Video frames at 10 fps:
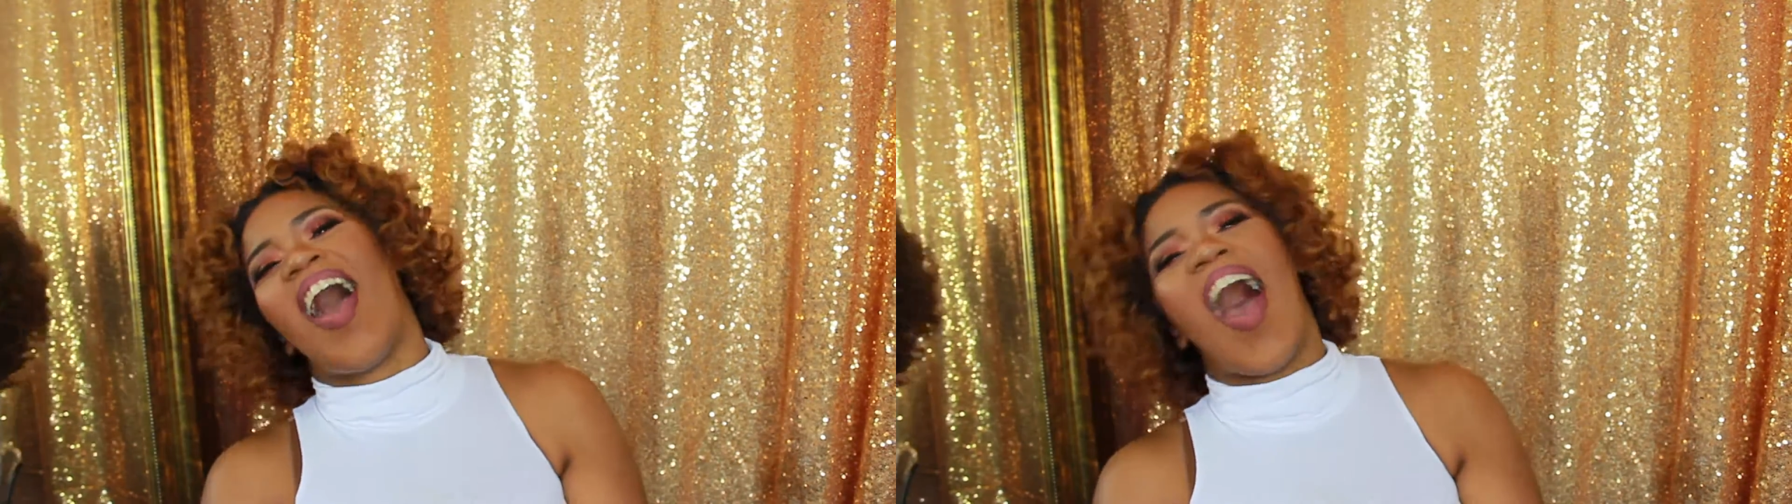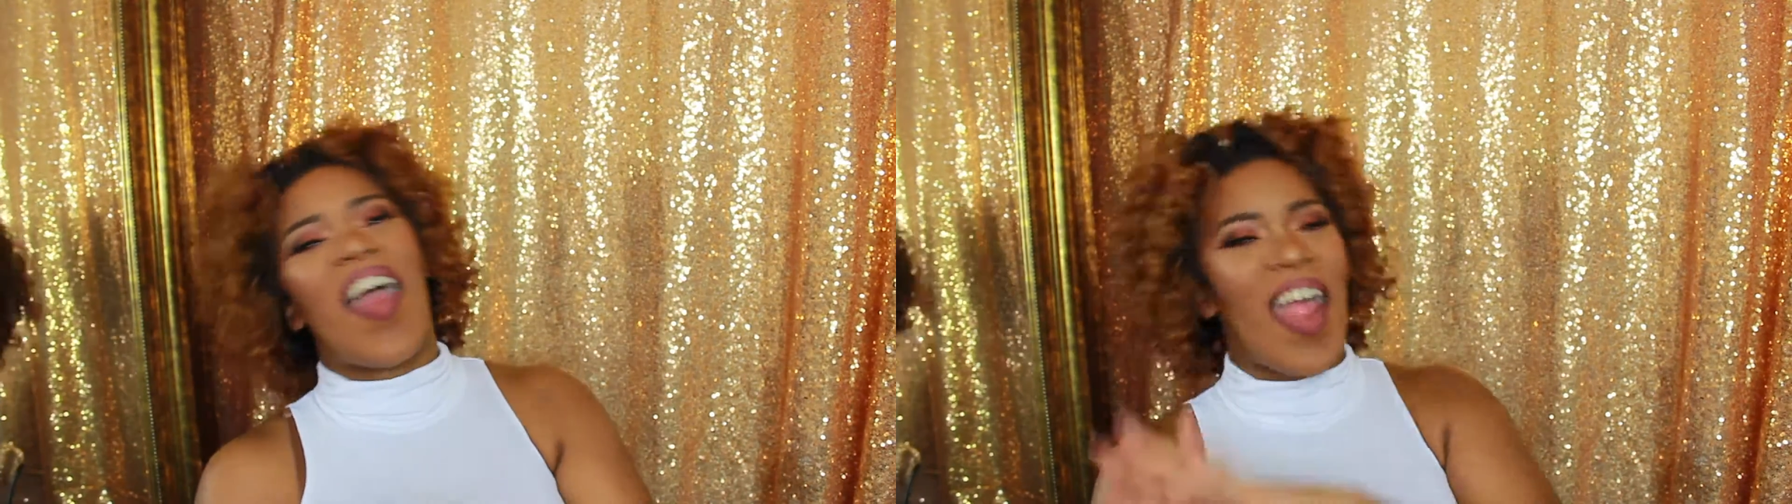
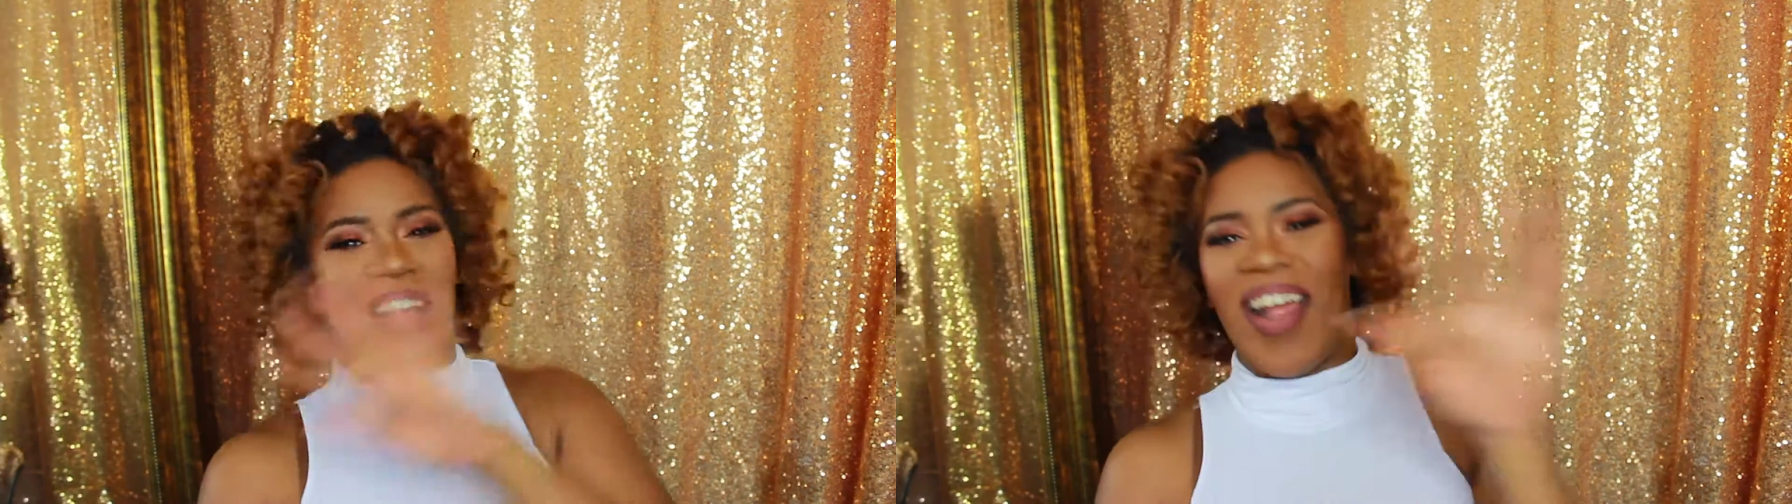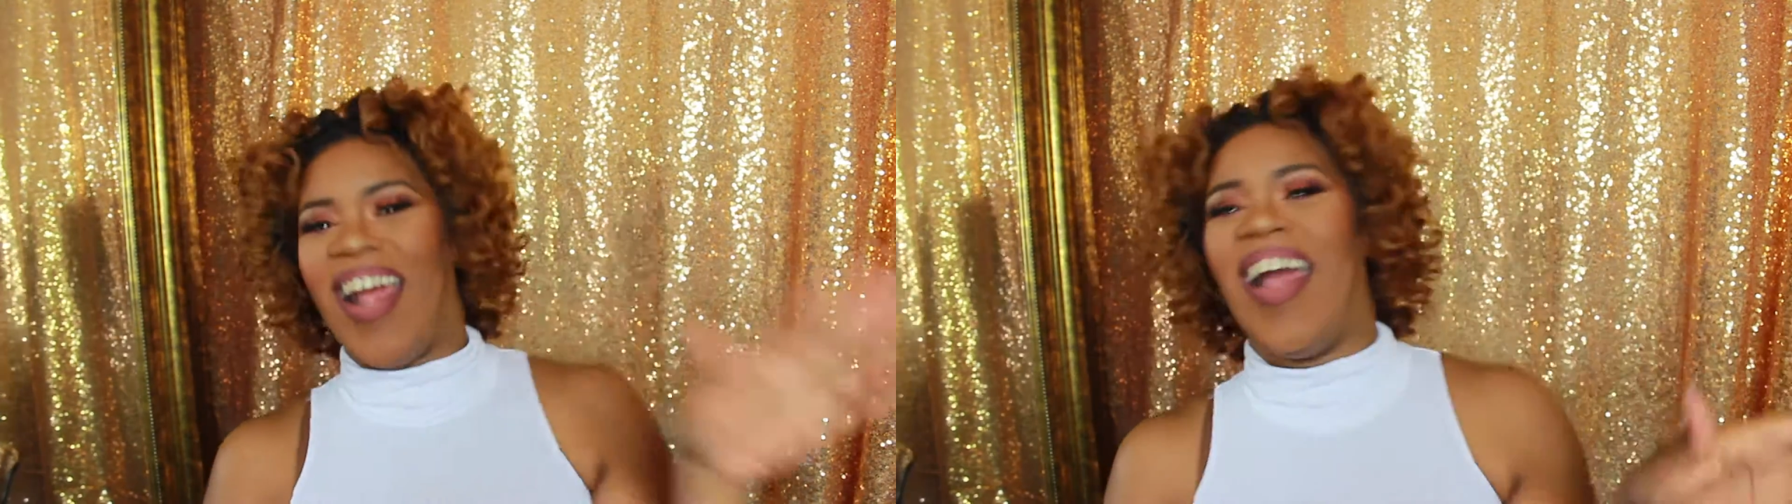
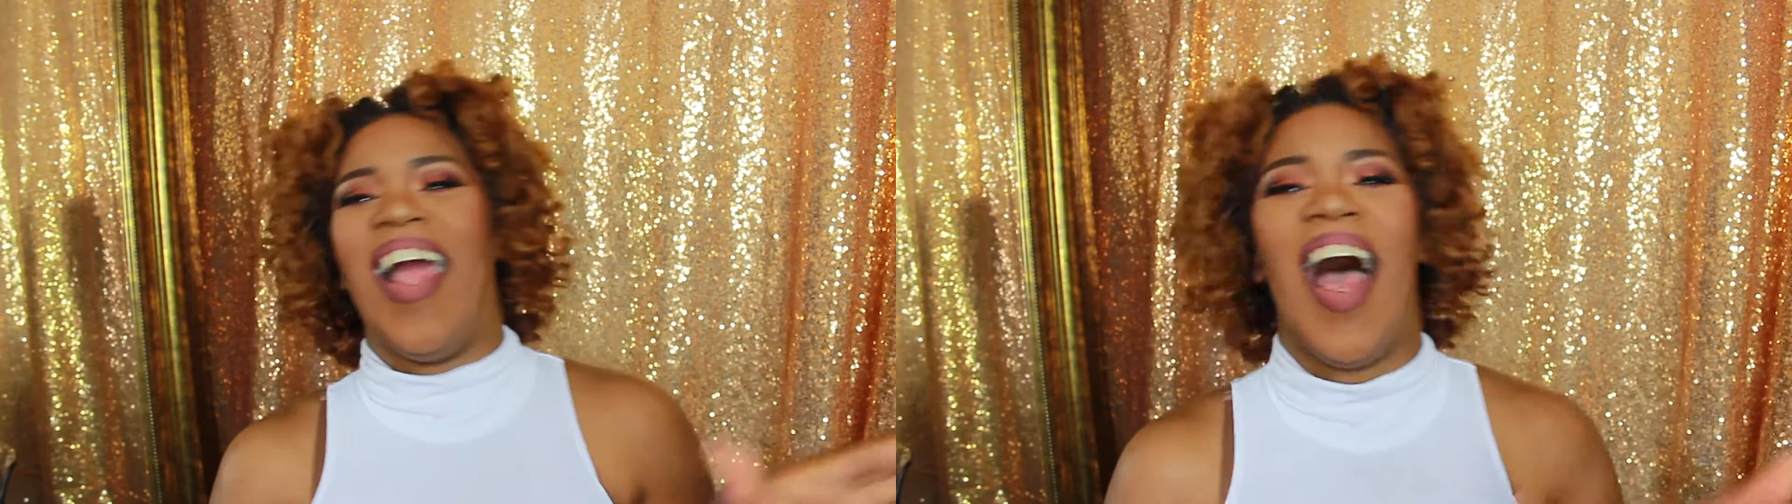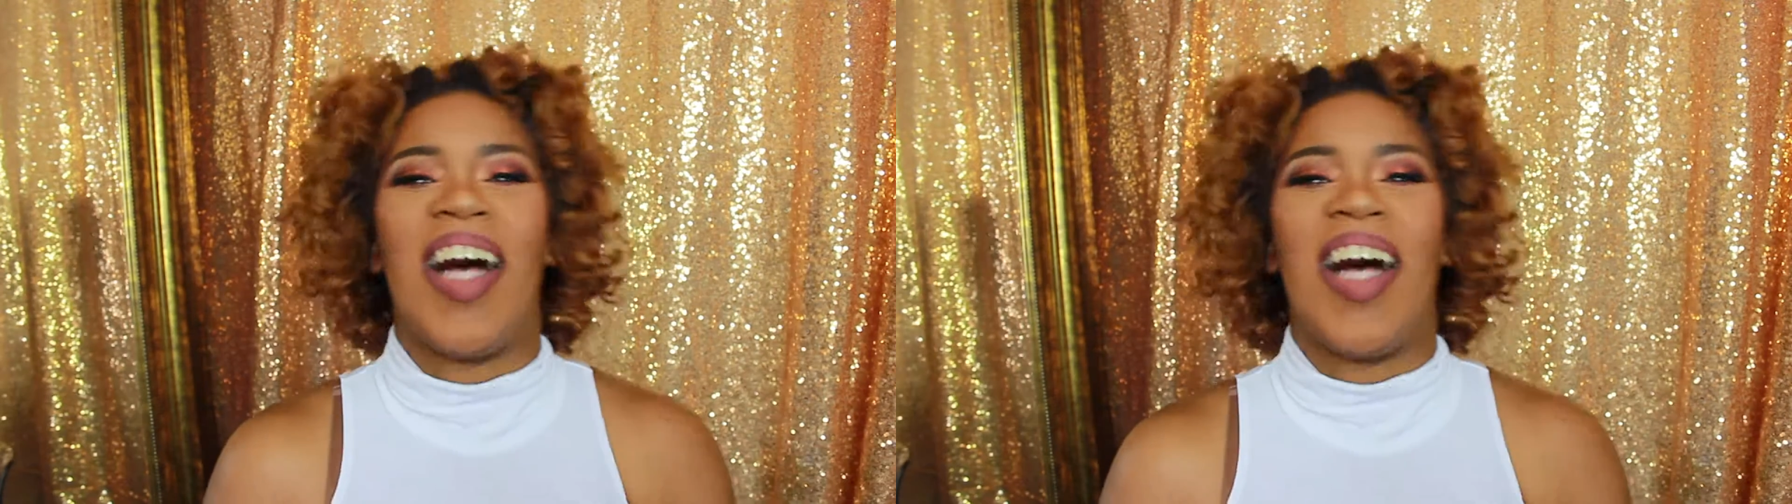Alright,